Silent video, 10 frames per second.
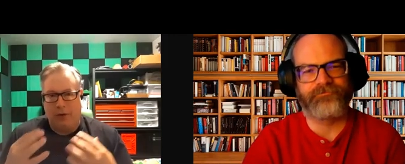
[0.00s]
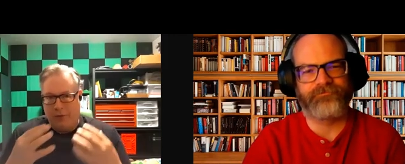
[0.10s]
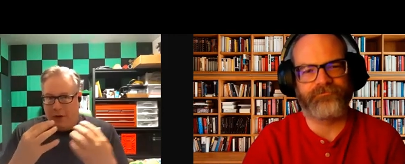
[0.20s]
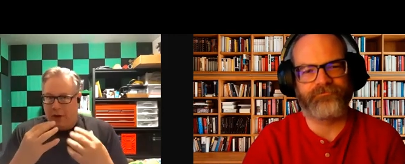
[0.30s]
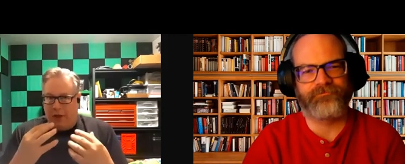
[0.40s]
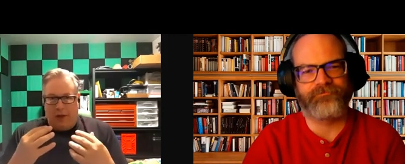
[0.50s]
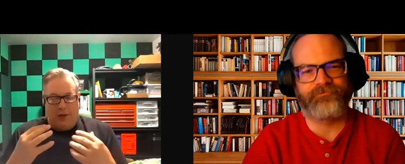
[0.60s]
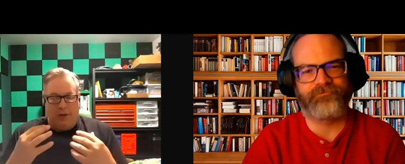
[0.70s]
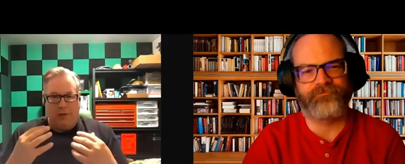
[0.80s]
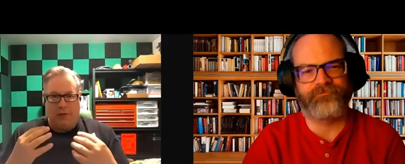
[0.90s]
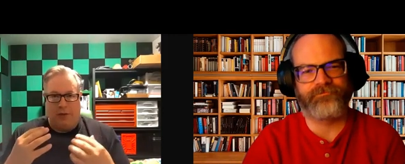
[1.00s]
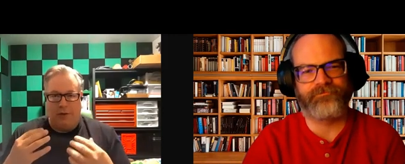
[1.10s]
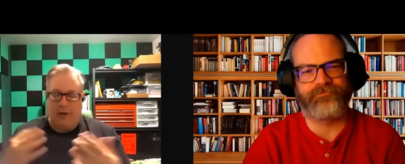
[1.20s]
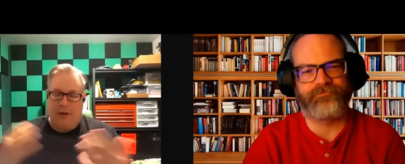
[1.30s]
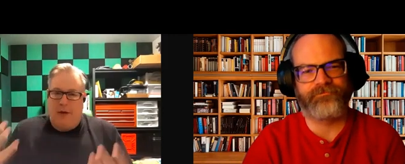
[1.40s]
Speaker 1: first of all,
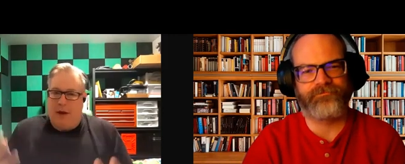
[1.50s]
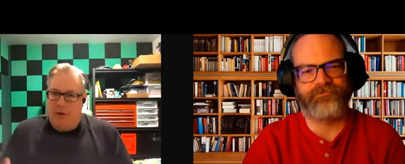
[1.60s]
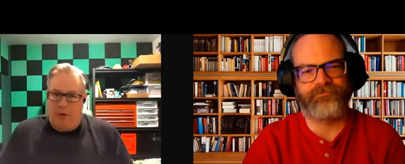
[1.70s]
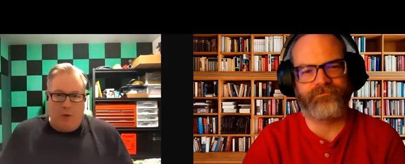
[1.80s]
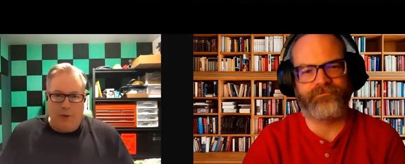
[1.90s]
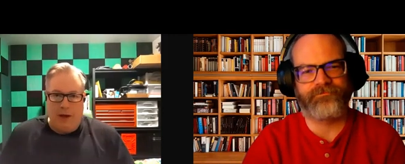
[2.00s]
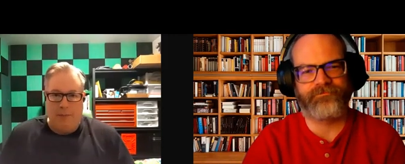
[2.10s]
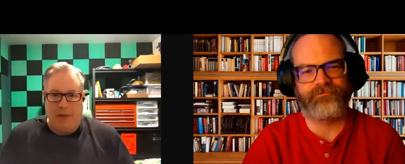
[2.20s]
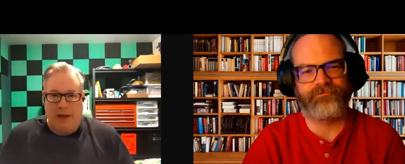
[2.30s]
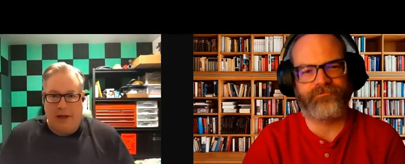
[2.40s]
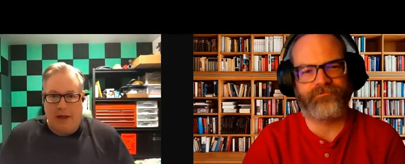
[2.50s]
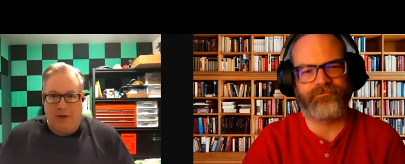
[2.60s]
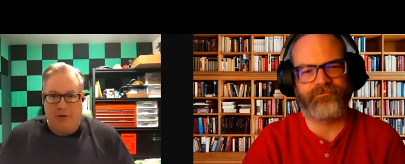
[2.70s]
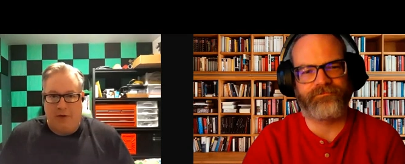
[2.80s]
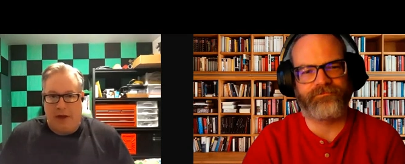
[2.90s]
growing up with
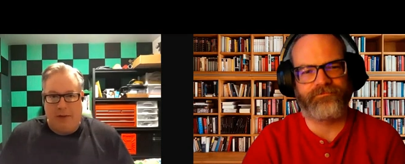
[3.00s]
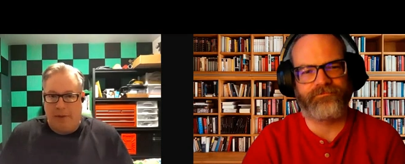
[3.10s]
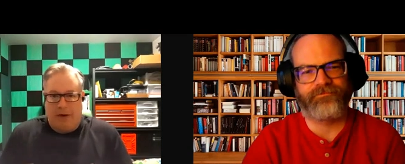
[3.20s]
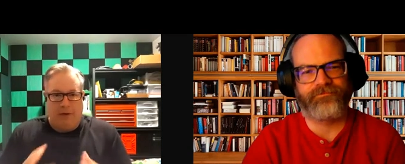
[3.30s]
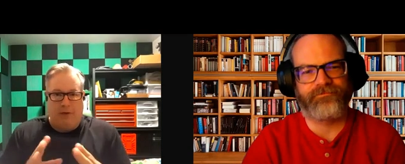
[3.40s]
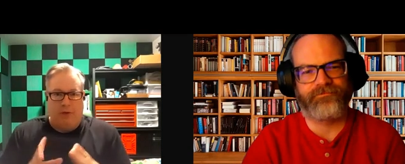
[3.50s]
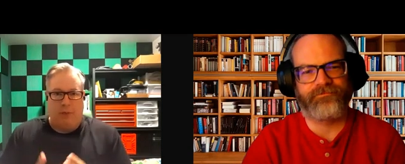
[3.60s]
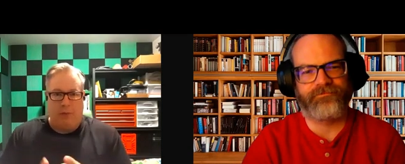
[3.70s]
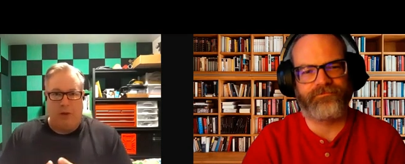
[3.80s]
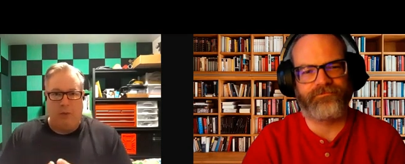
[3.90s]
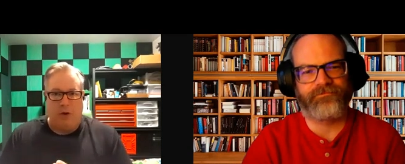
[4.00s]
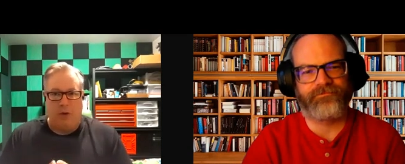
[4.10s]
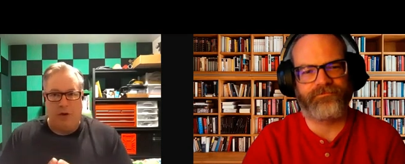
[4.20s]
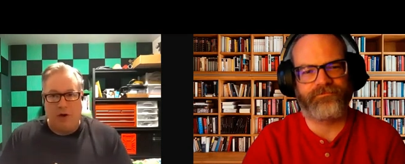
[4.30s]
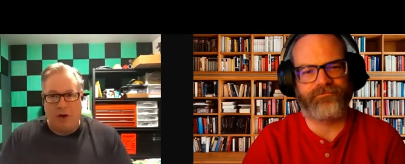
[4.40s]
ADHD, parents don't really
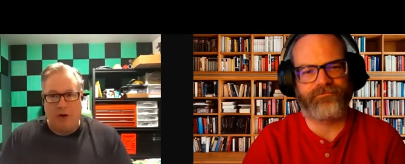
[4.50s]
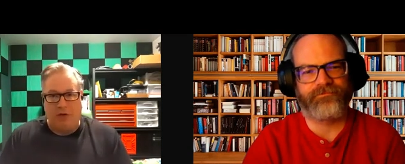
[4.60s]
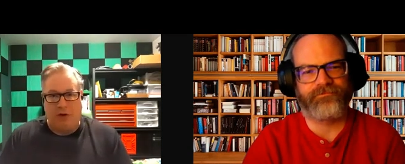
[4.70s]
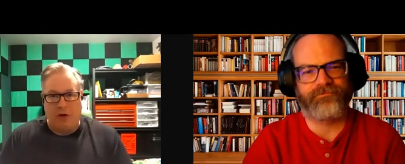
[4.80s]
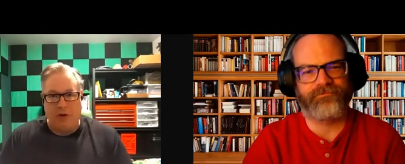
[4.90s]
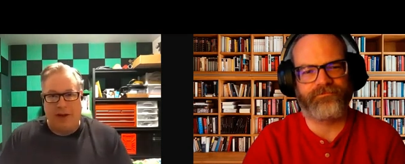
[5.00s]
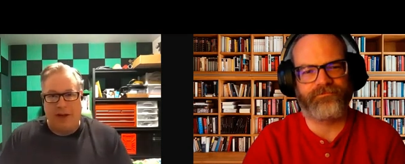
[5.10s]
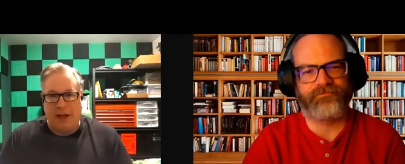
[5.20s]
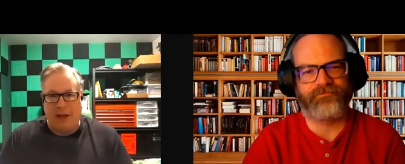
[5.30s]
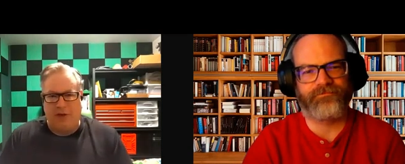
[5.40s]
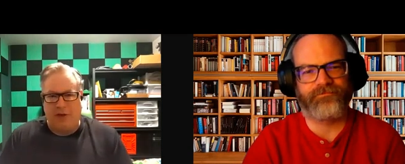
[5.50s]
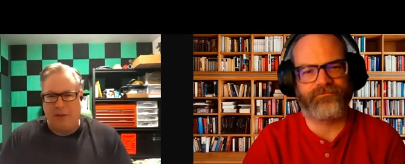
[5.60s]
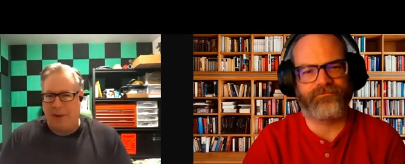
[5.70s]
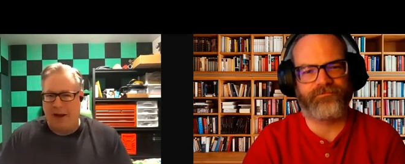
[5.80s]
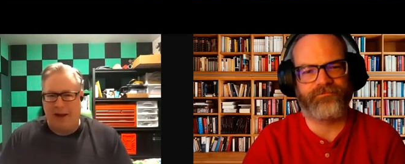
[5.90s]
want to acknowledge that you have
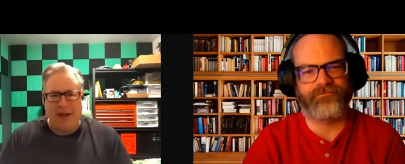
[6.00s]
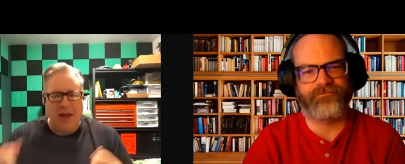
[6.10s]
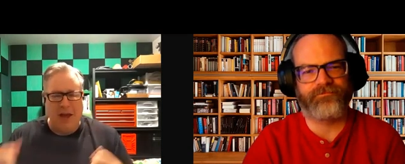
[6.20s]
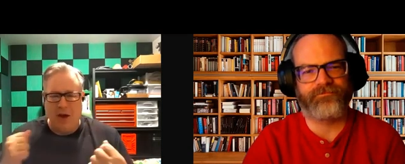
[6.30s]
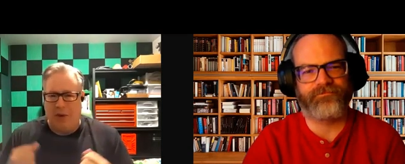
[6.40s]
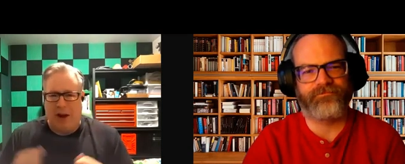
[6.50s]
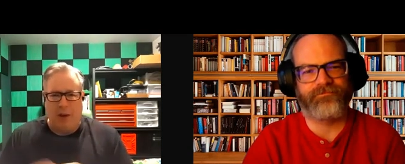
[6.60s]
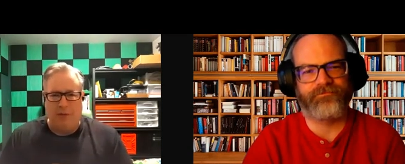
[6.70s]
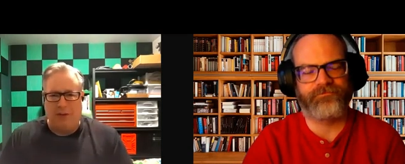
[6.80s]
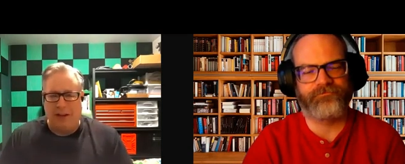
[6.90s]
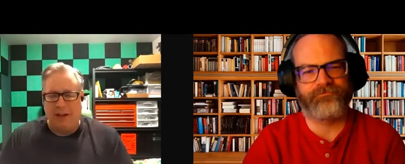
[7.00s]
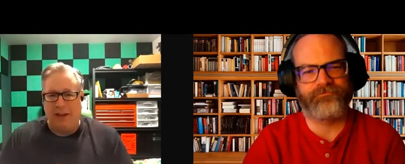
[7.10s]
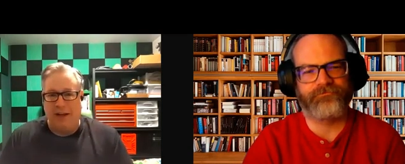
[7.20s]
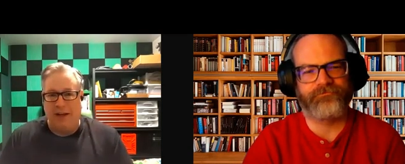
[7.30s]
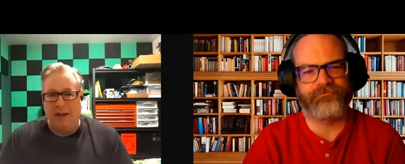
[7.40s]
ADHD back when I was a
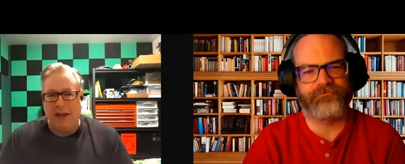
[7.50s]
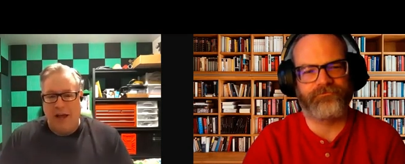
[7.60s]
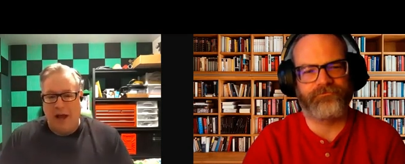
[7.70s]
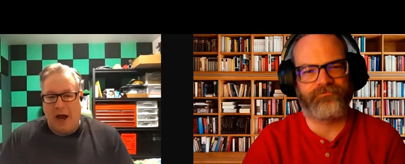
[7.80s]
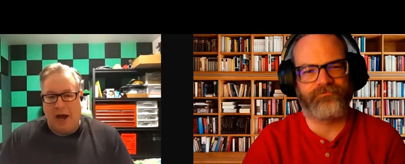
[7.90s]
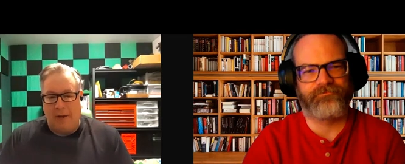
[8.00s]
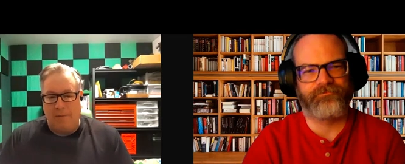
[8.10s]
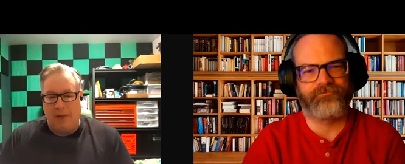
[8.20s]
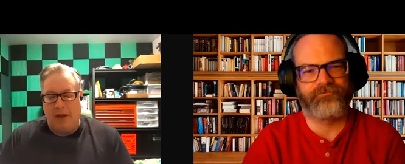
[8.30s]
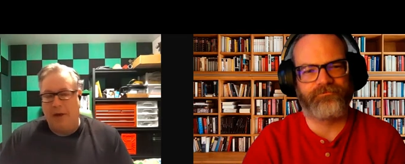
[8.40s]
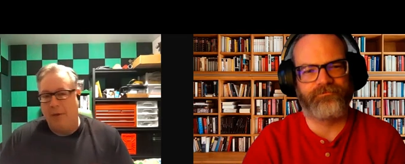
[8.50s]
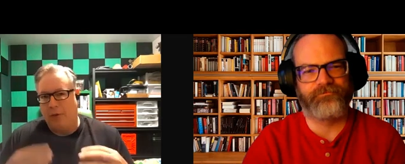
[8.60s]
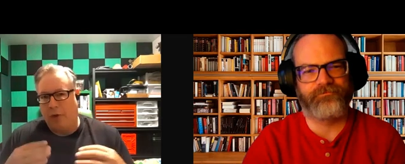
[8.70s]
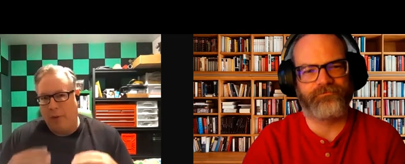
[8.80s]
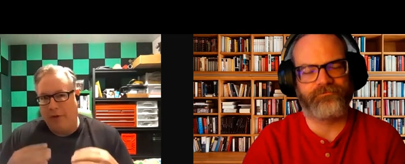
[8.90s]
little kid. Um, it
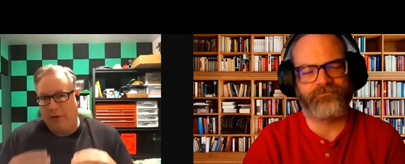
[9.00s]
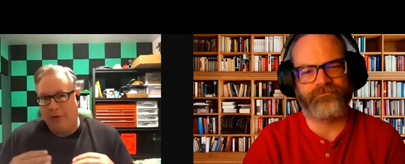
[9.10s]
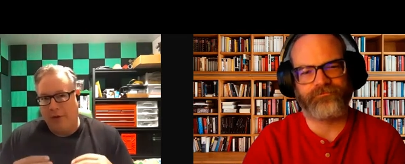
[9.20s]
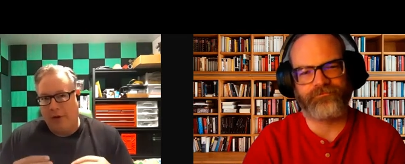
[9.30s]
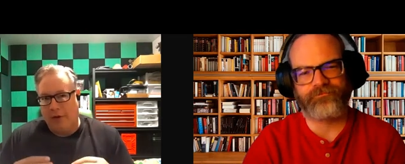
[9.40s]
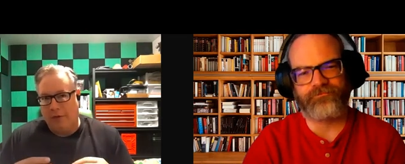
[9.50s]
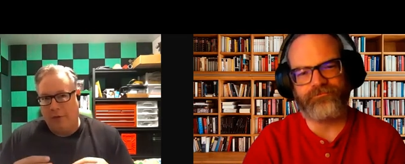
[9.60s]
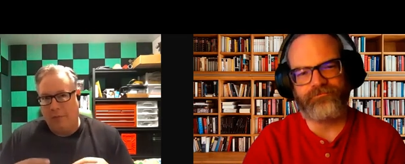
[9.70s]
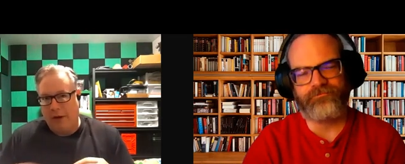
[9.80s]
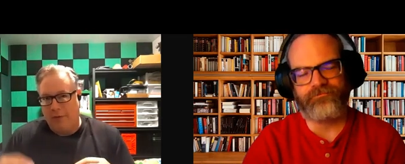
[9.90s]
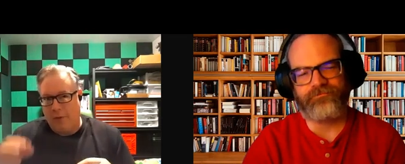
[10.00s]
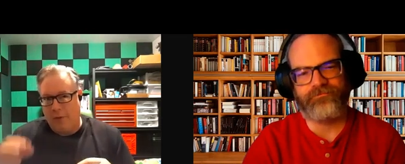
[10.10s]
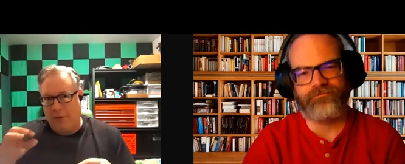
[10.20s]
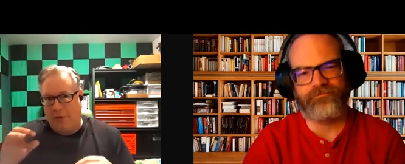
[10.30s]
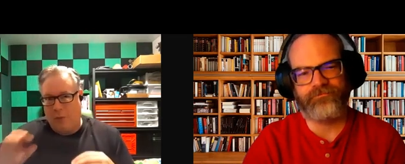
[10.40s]
was always difficult for me to
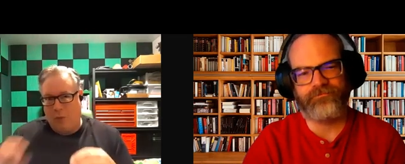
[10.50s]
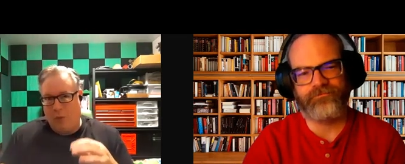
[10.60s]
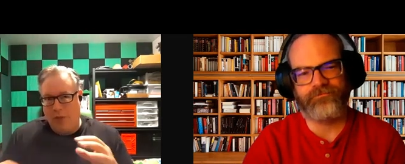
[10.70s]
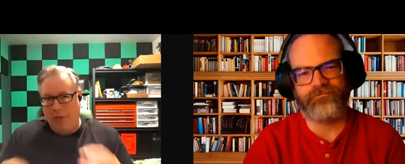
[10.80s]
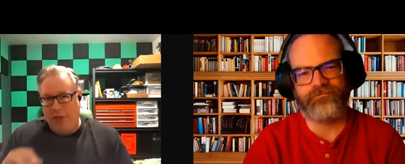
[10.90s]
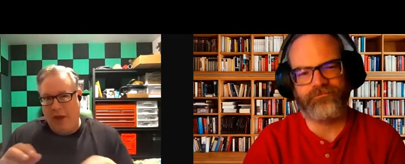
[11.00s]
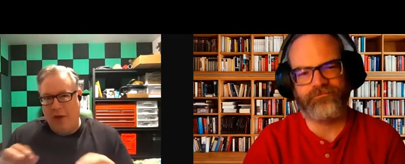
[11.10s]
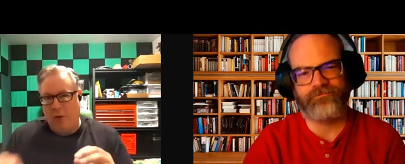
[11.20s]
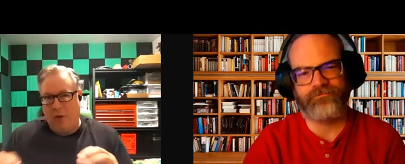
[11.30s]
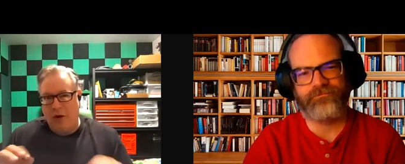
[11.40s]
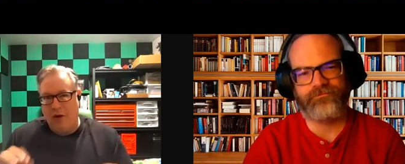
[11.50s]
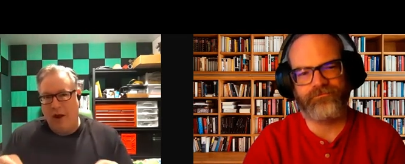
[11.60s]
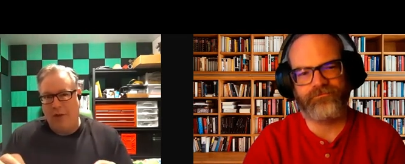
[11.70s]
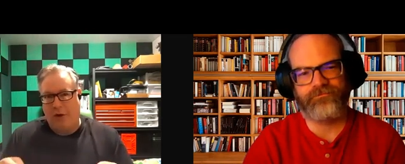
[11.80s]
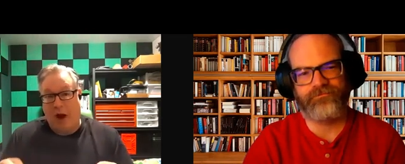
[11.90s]
focus on one thing or
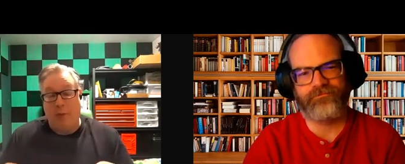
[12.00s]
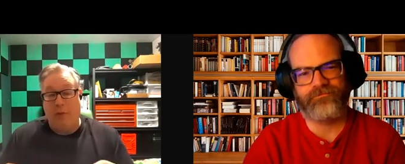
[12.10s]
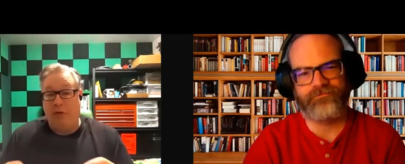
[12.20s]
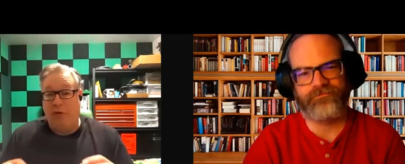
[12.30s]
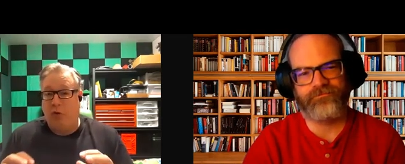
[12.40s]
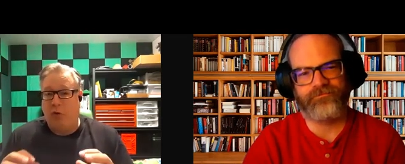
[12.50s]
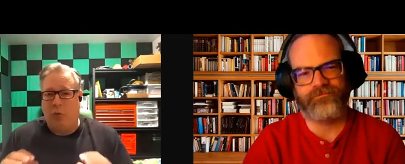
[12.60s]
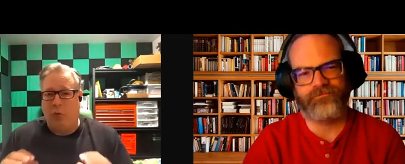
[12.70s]
another. I was